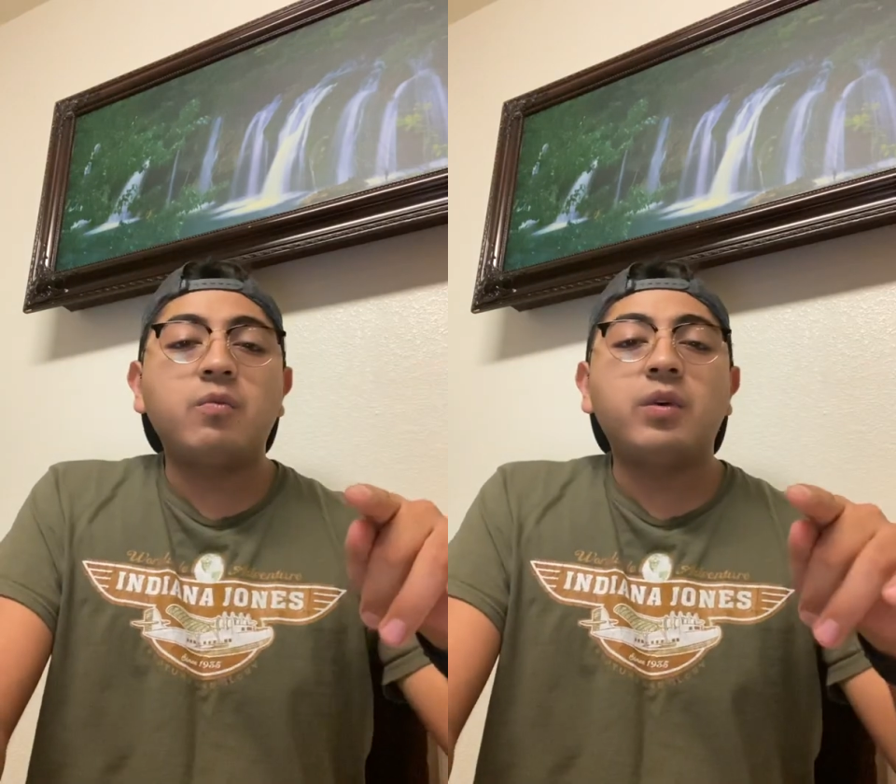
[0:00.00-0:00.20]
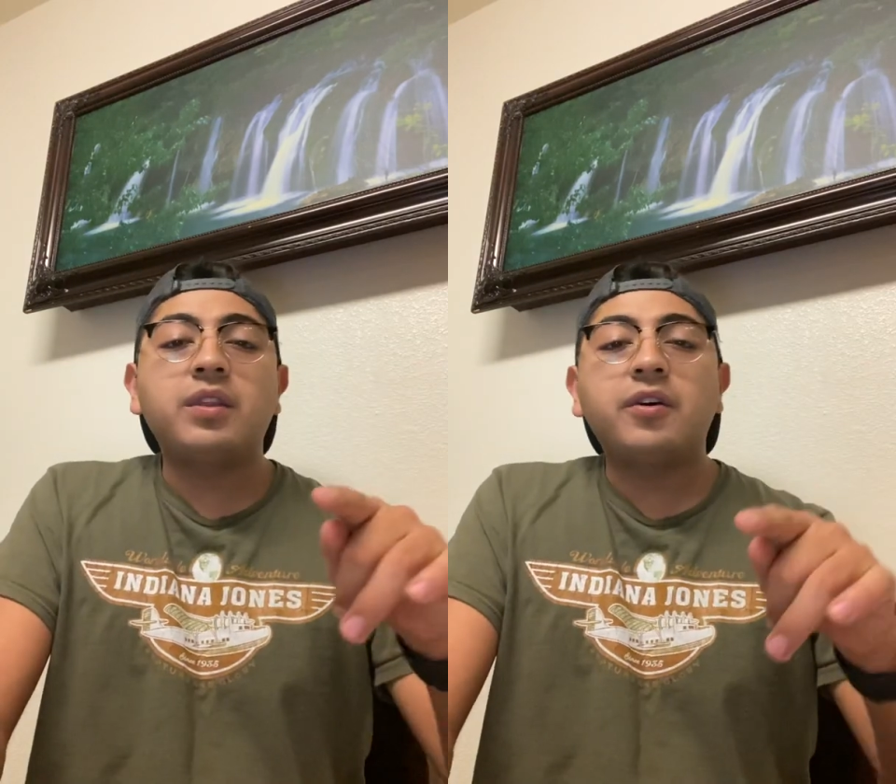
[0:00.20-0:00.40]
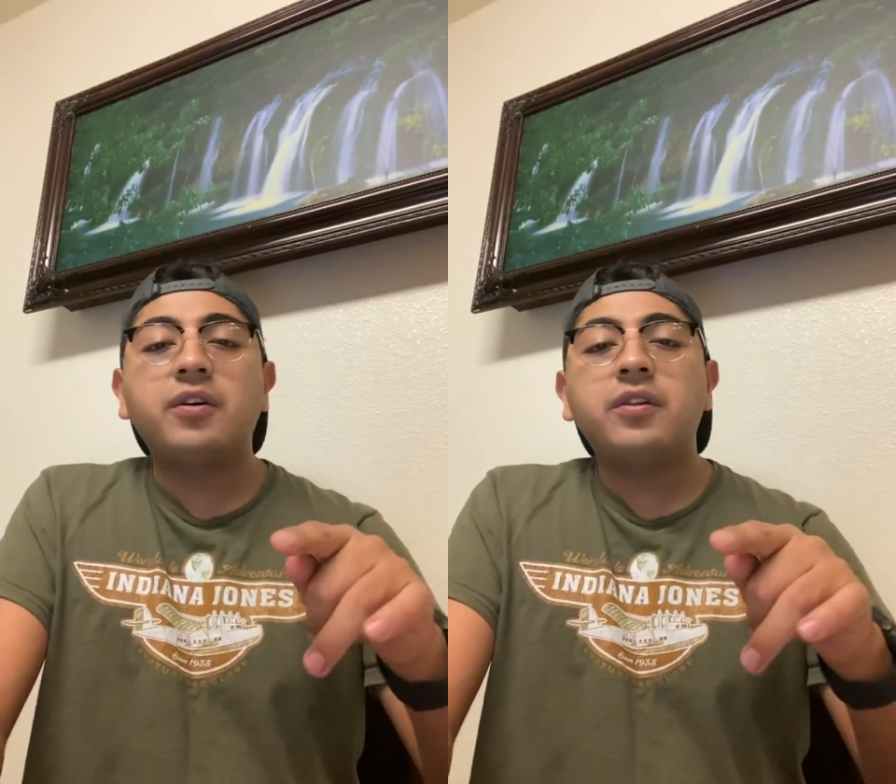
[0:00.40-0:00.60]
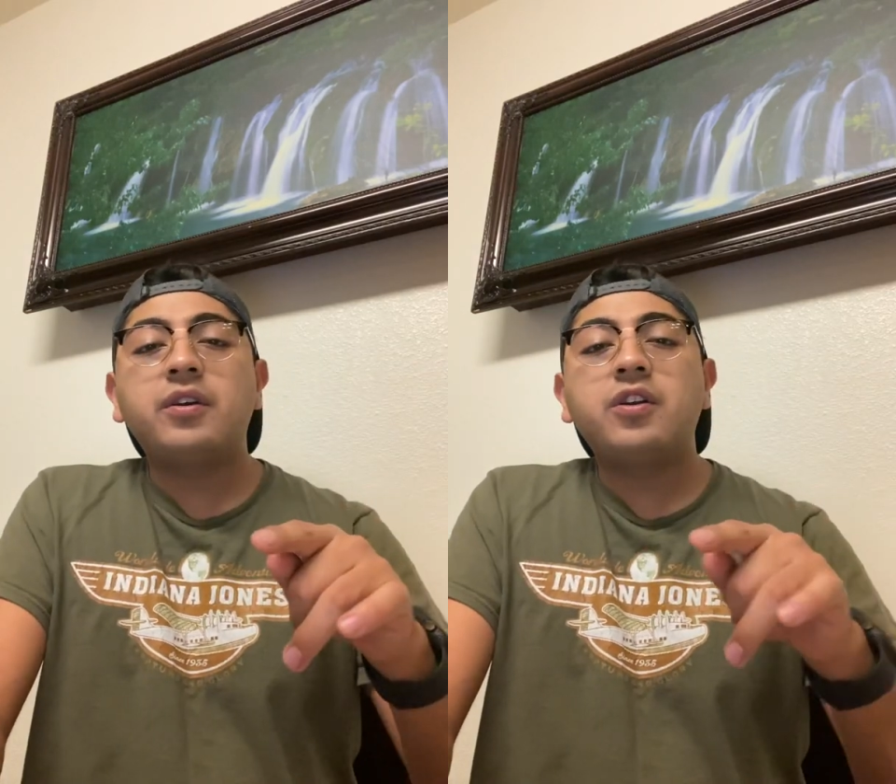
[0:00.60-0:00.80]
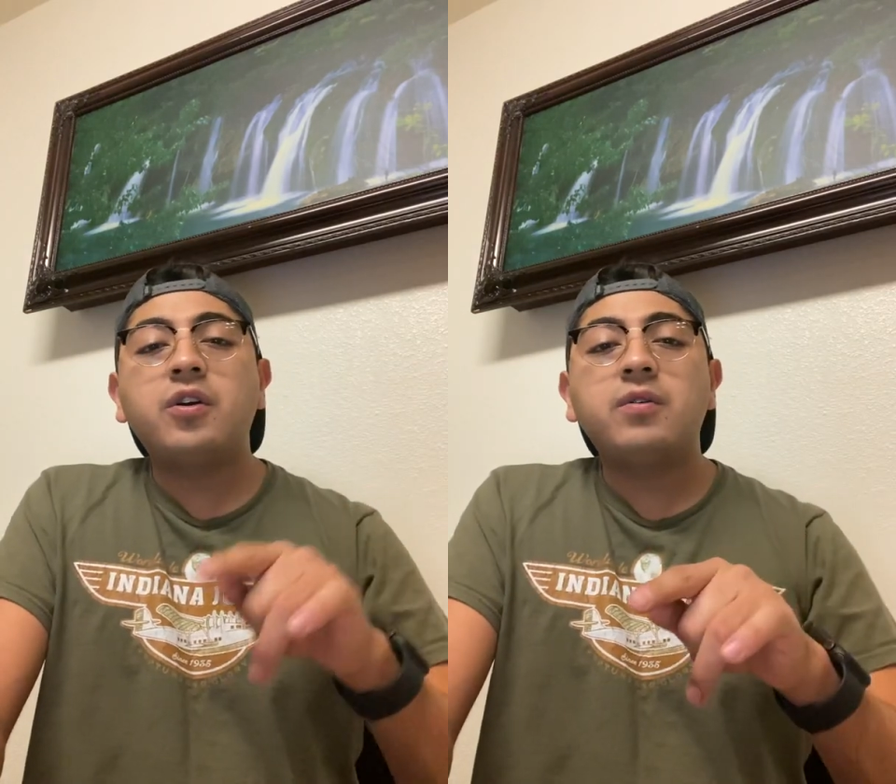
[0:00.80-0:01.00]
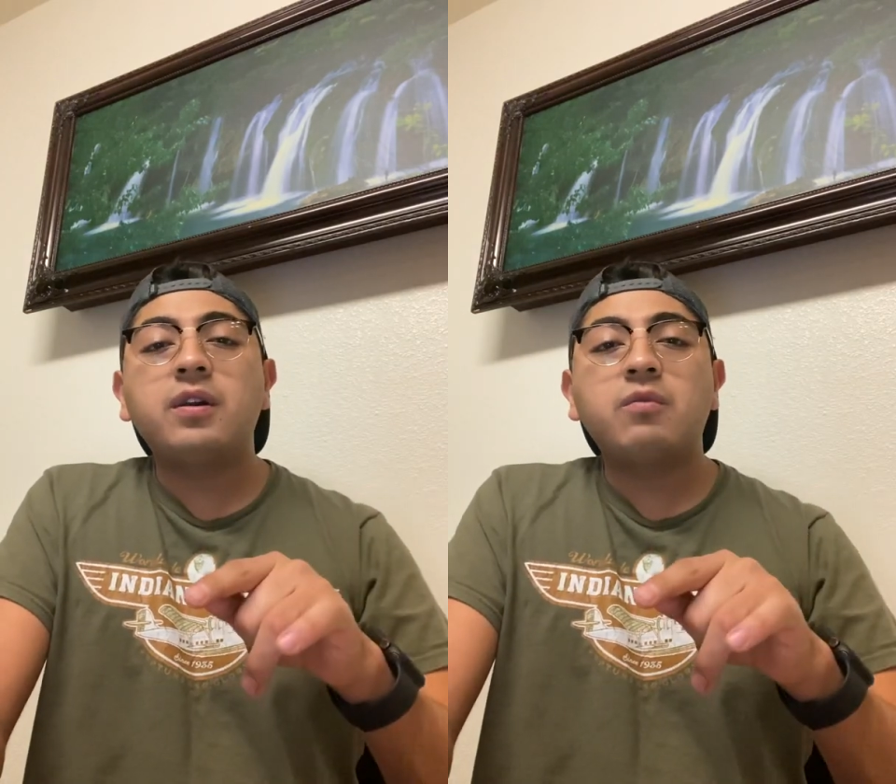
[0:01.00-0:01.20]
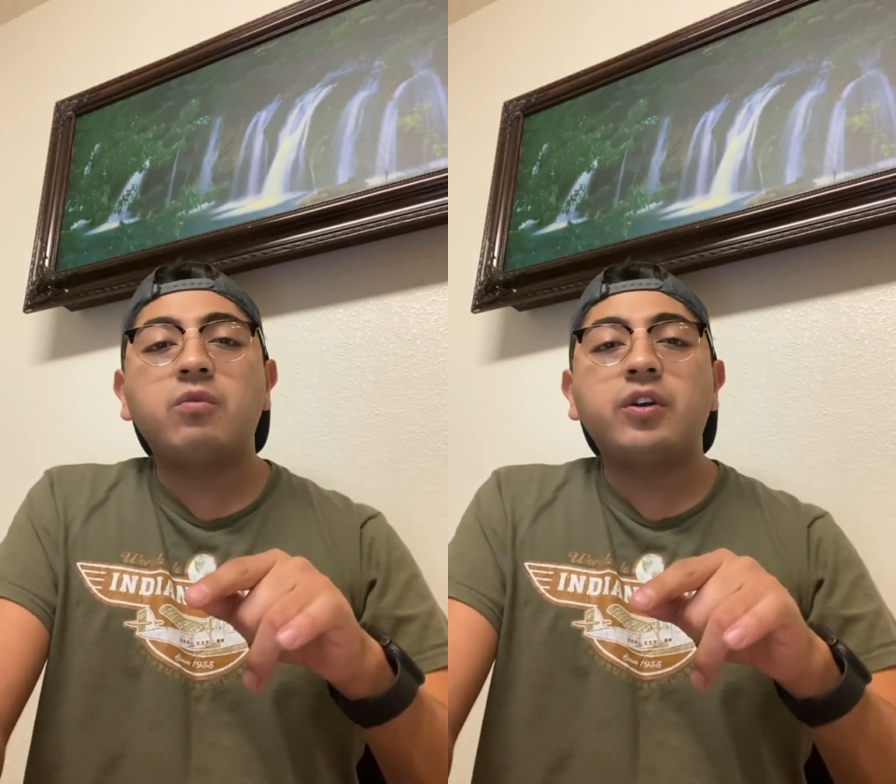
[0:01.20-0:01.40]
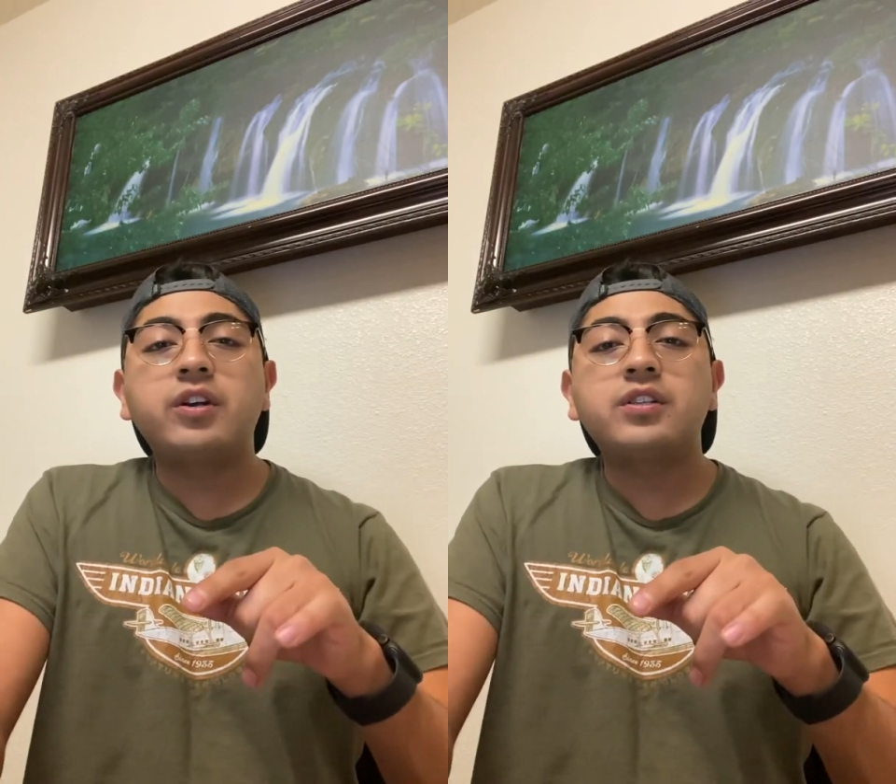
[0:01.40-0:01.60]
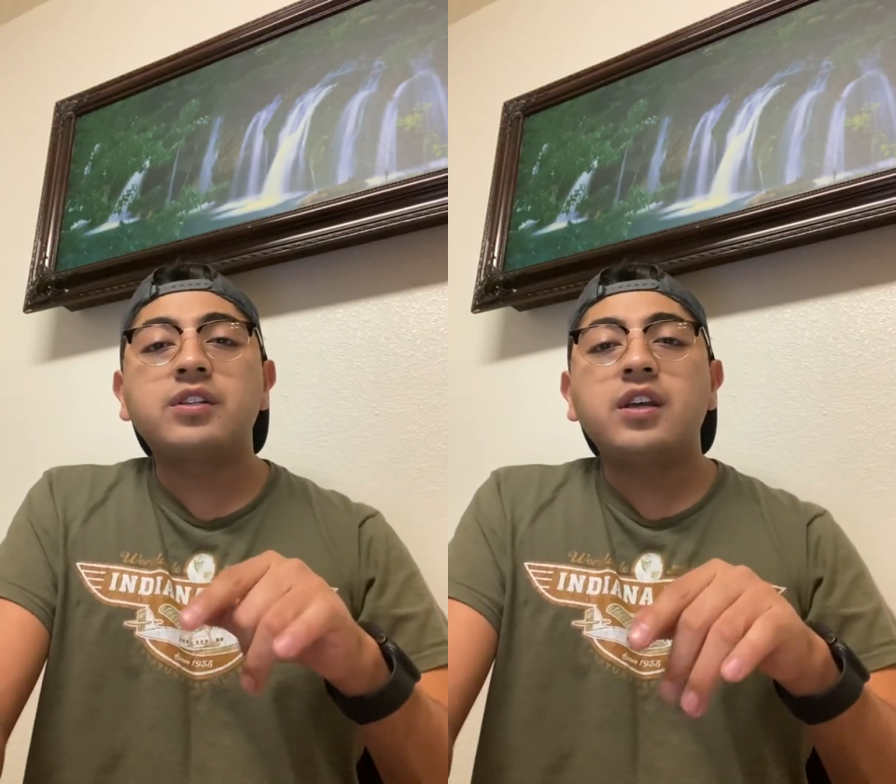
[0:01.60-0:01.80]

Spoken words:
with other known words.